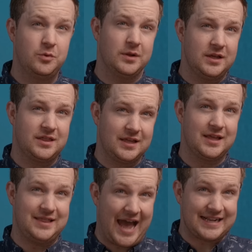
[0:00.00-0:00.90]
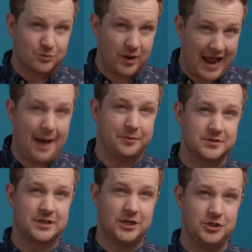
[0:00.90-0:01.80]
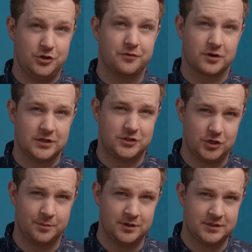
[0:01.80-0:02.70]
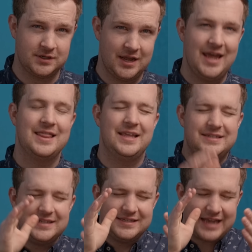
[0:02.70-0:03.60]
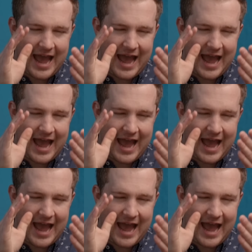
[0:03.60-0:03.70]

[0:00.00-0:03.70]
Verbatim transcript: really think that that's what Apple's gonna do for consumers? This is